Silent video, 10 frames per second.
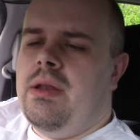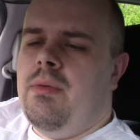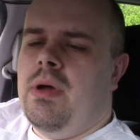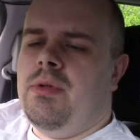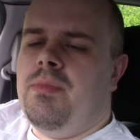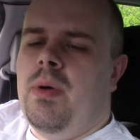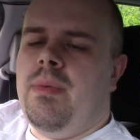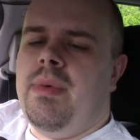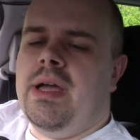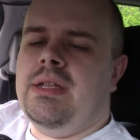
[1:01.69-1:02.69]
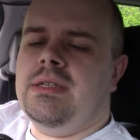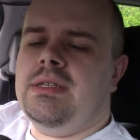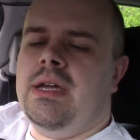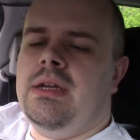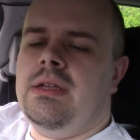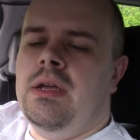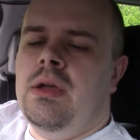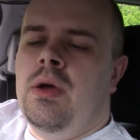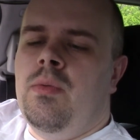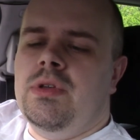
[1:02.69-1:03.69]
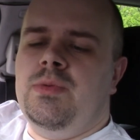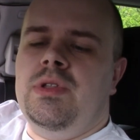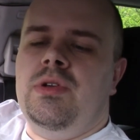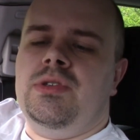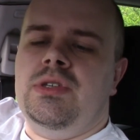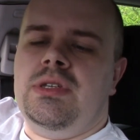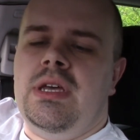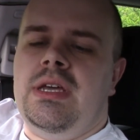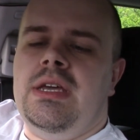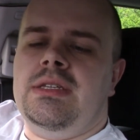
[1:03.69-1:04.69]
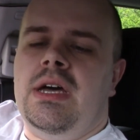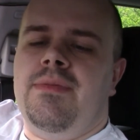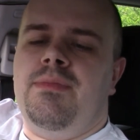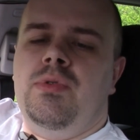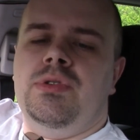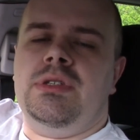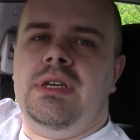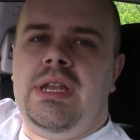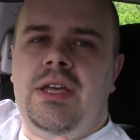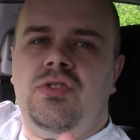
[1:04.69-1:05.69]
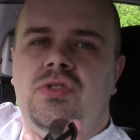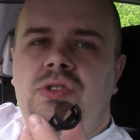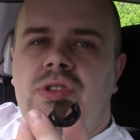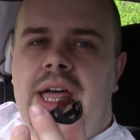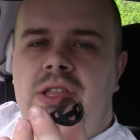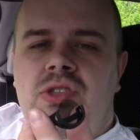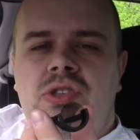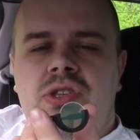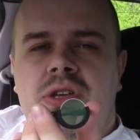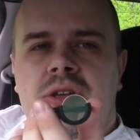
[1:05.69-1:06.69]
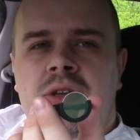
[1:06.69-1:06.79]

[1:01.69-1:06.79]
anyway, and I'll pop it back in a second. What I will also say is I've bought an extra lens